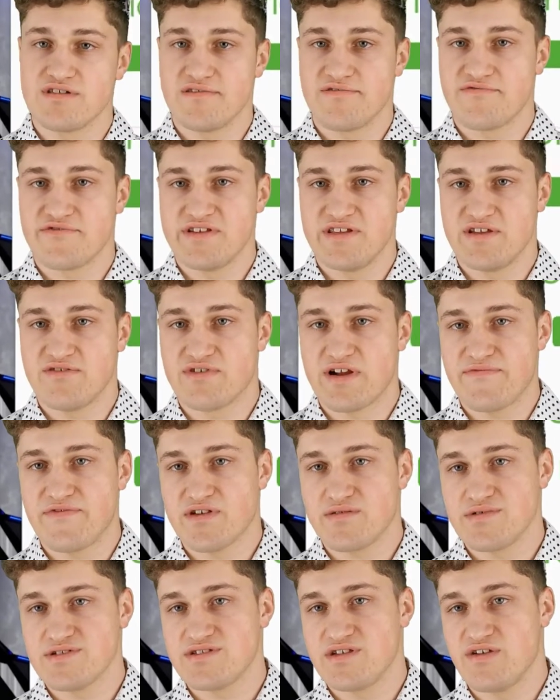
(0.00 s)
the 3D
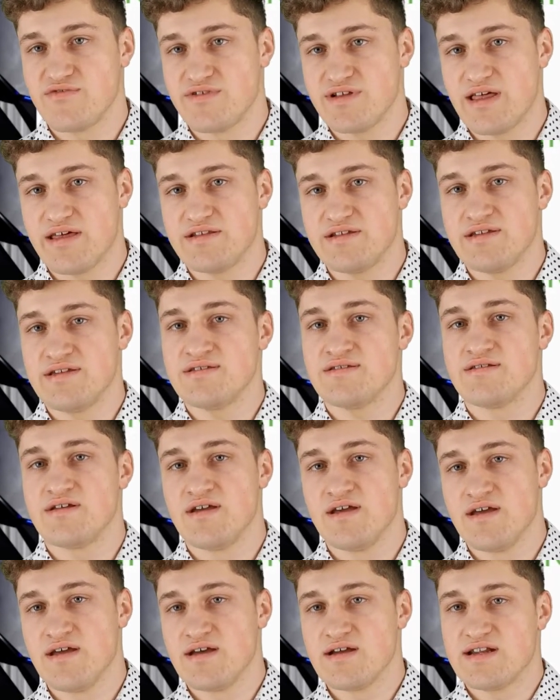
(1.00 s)
graphic material I need.
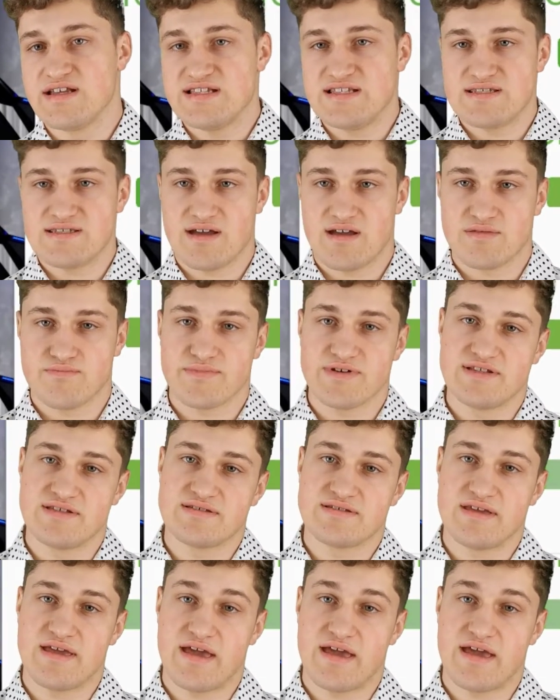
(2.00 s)
Let's start building